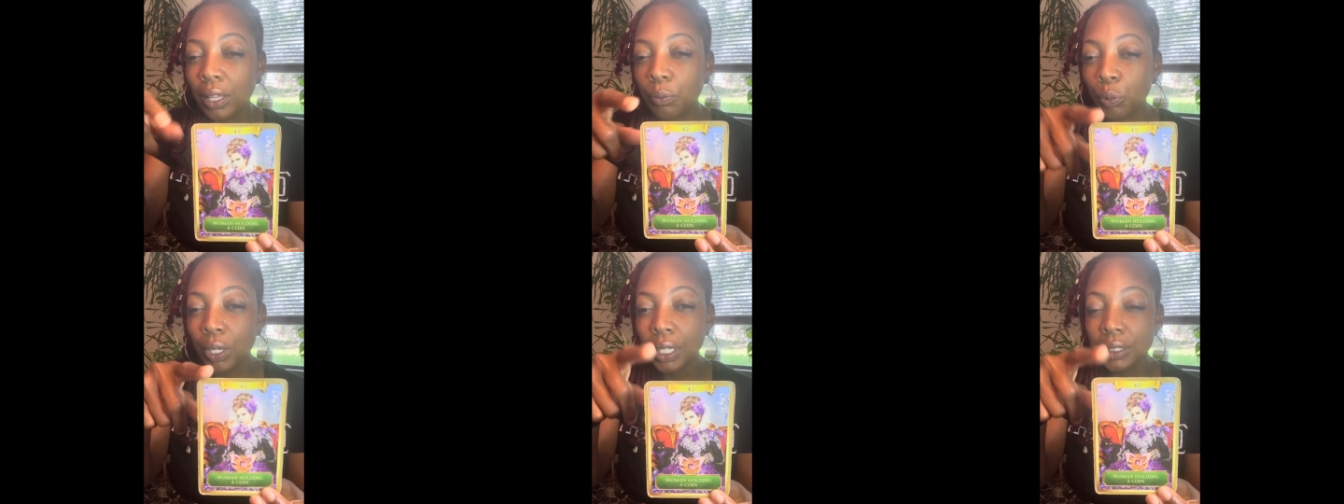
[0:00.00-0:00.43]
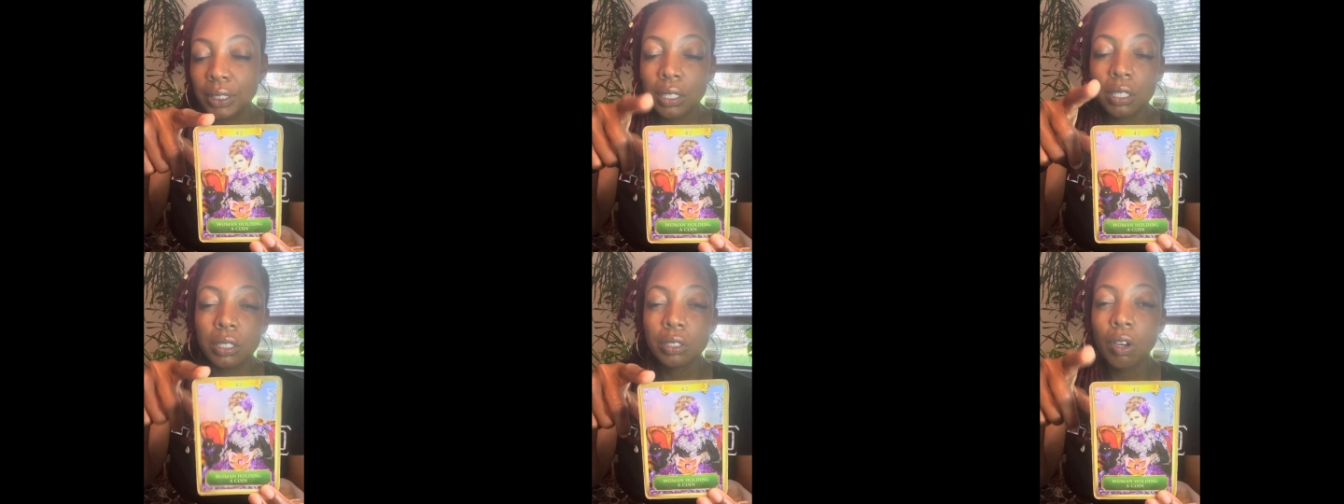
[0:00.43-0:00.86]
when I see
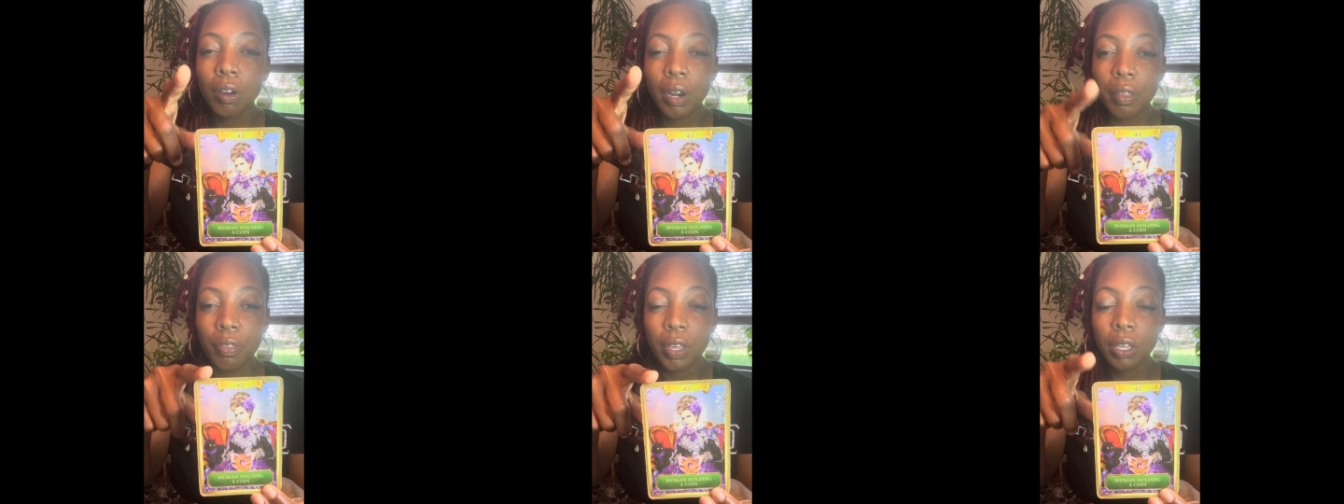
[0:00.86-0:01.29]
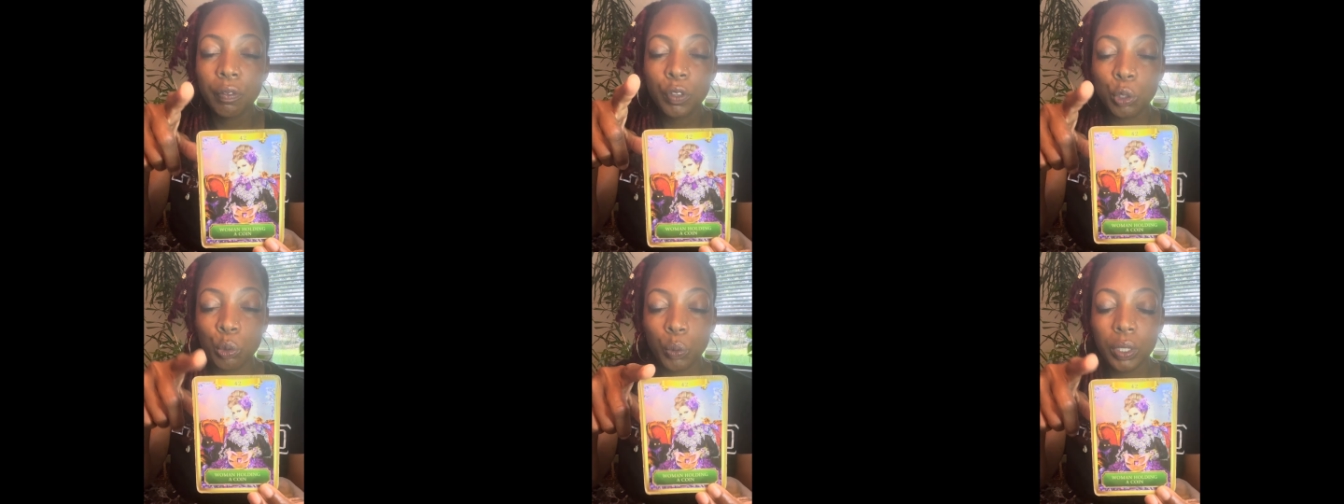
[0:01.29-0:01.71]
this card, I think of
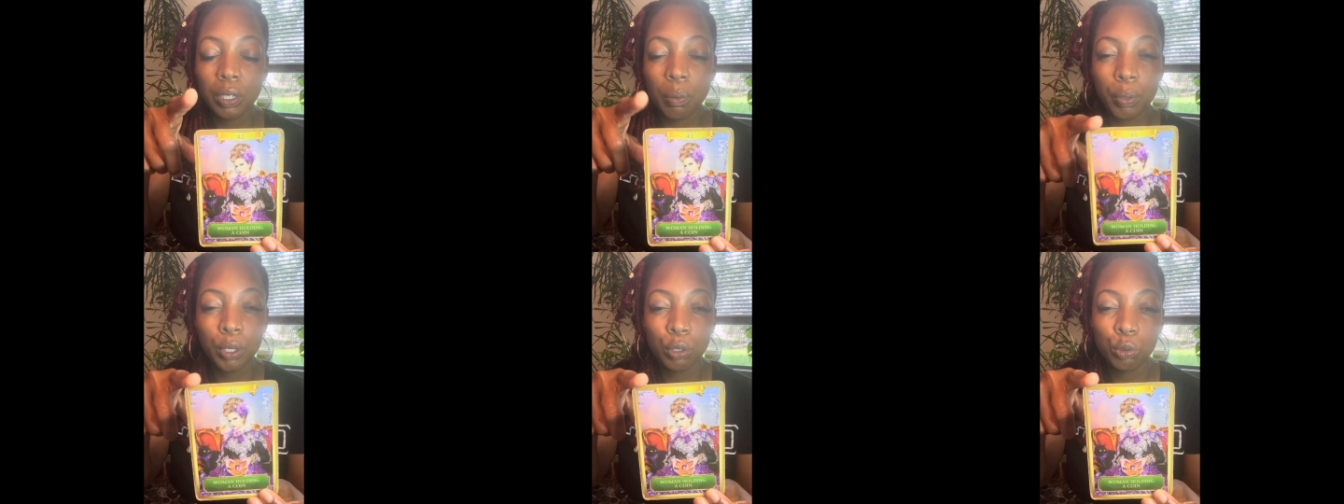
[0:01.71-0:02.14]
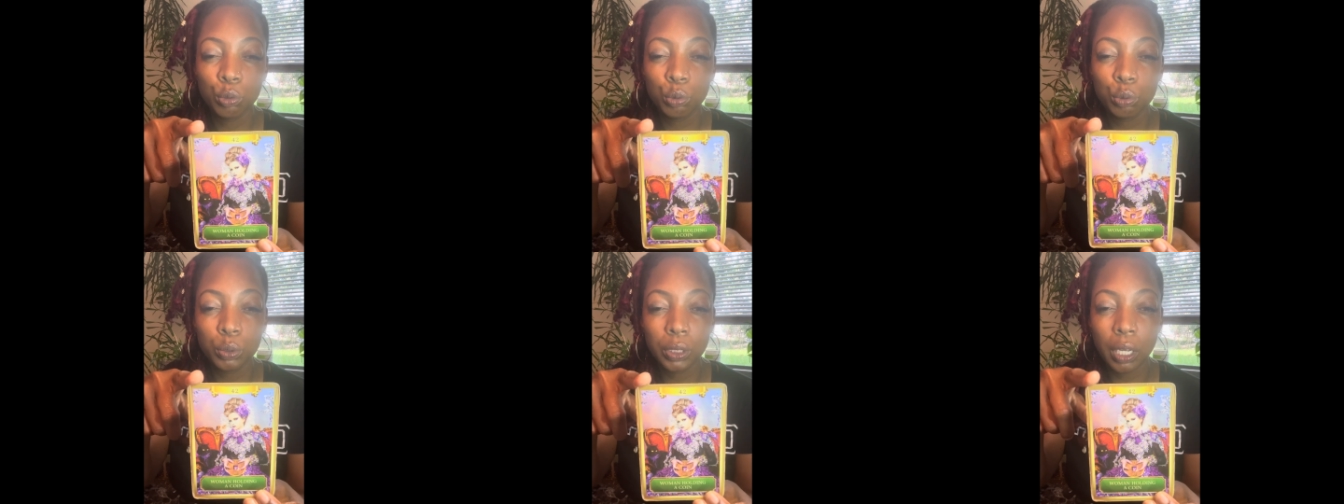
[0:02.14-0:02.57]
the Queen of
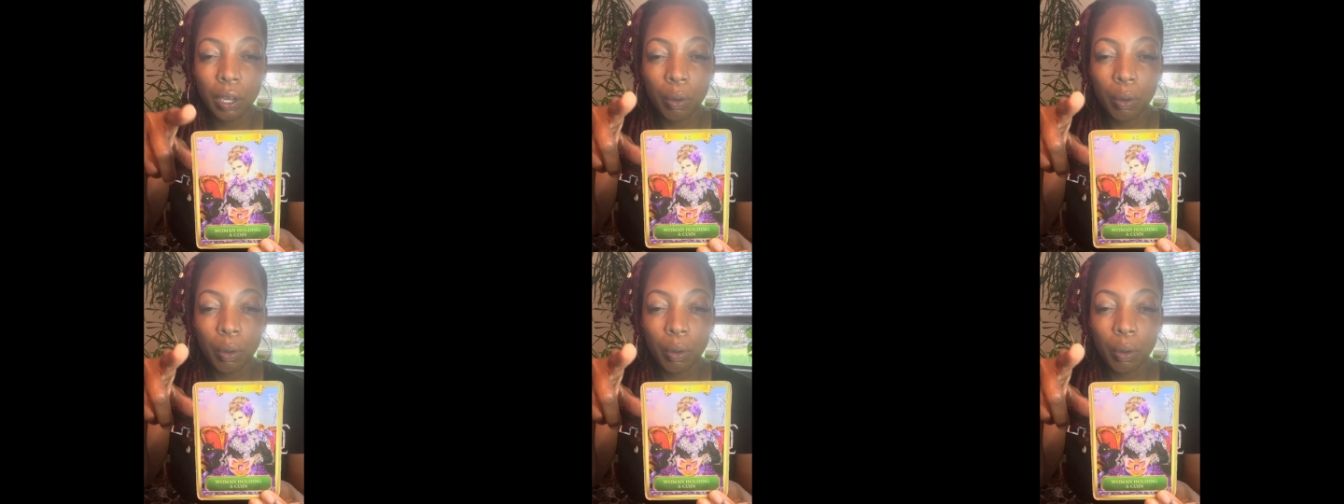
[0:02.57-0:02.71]
Pentacles